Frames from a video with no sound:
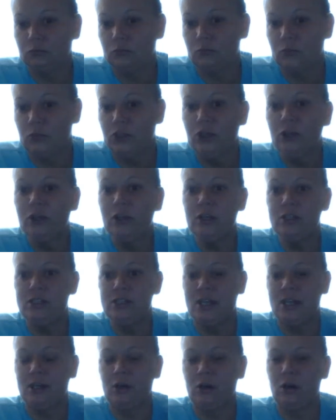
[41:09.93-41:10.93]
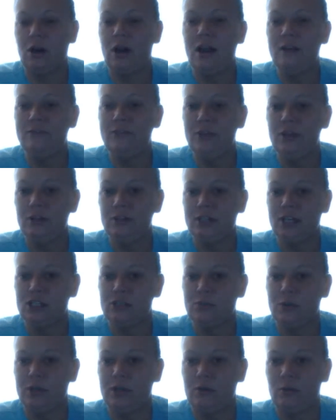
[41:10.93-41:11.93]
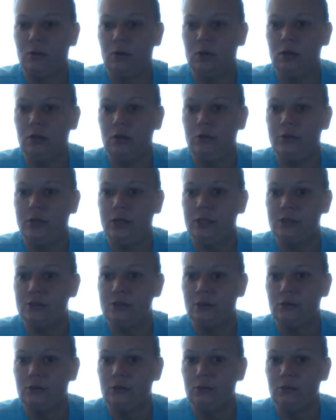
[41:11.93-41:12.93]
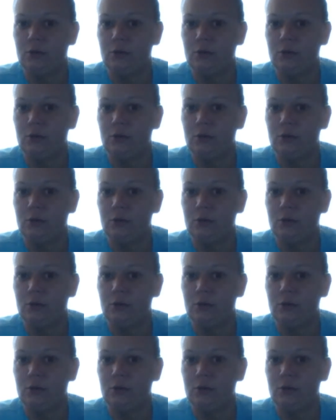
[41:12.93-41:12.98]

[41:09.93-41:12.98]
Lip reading: You're good, Tank Girl. I figured that's what you were alluding to.